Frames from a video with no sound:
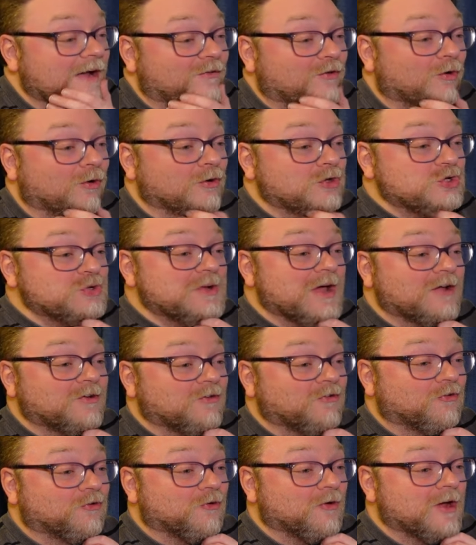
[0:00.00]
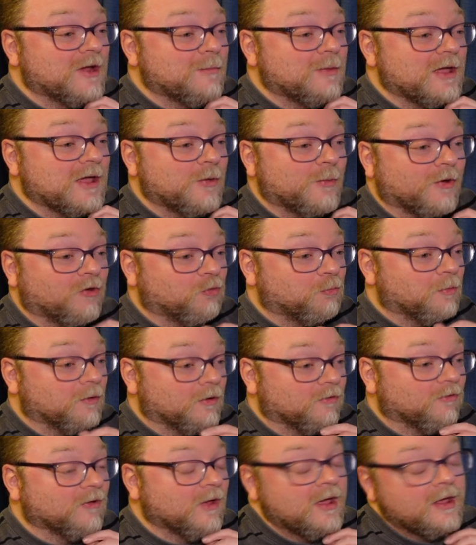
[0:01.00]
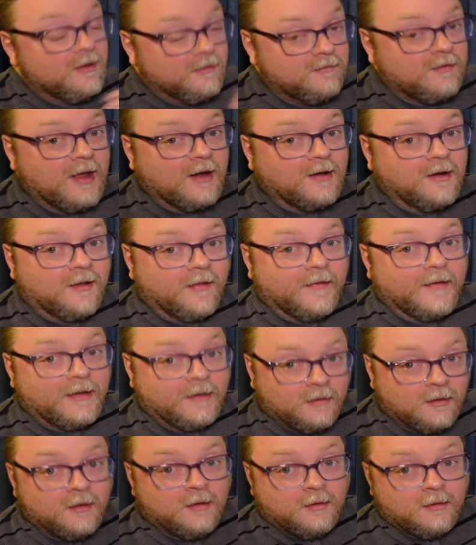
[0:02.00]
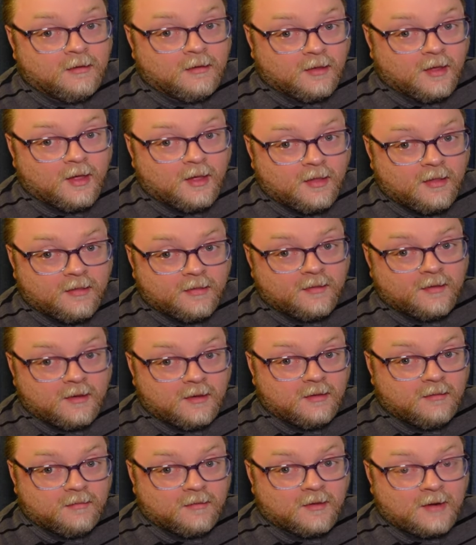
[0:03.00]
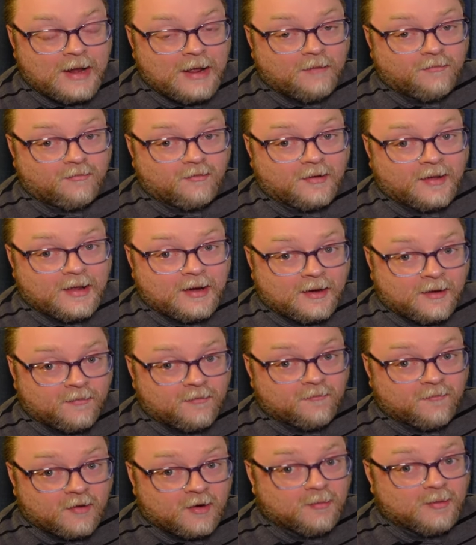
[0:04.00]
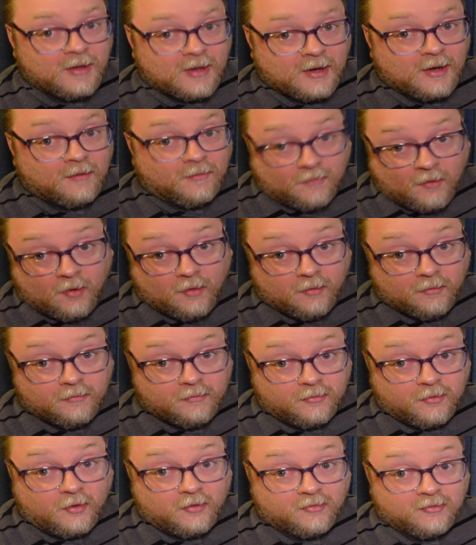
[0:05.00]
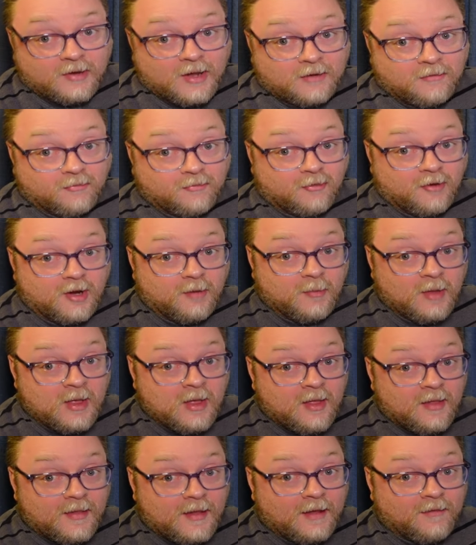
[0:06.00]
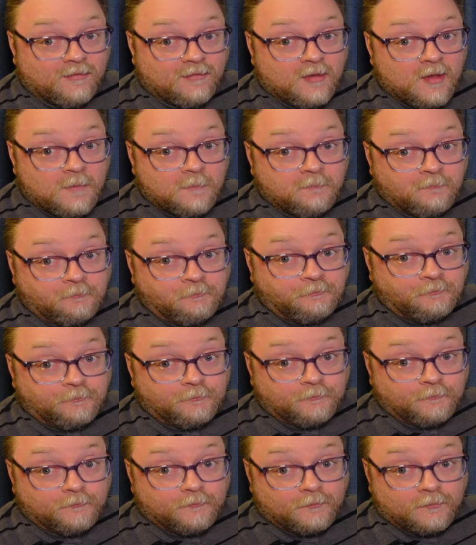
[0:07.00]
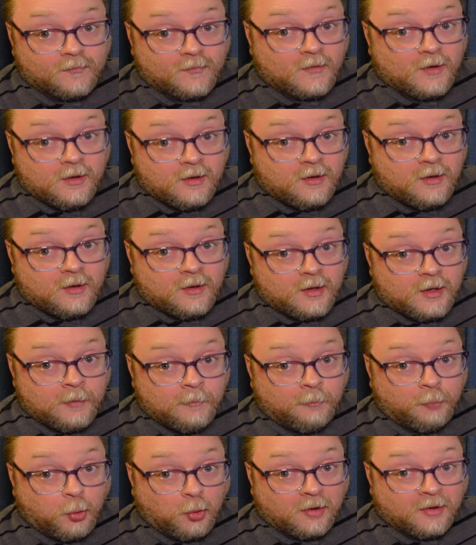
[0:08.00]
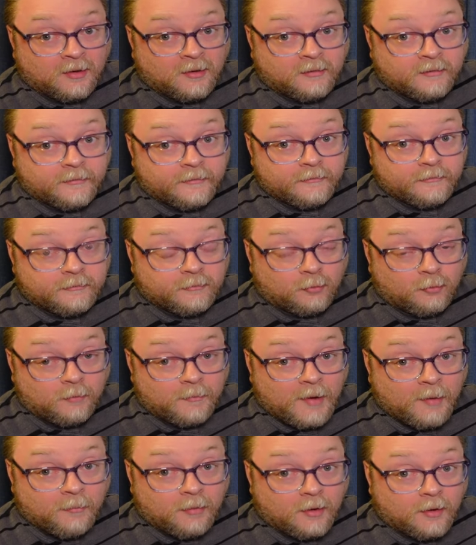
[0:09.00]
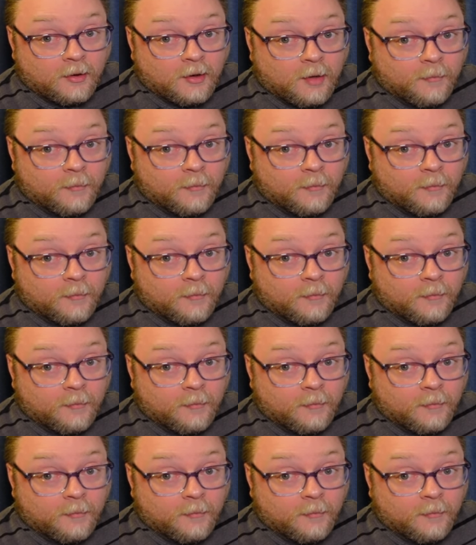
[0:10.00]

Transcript: I told you not to scream. He whispers. Technically, uh, the the announcer lady at the very beginning told told you not to scream. That's important to remember,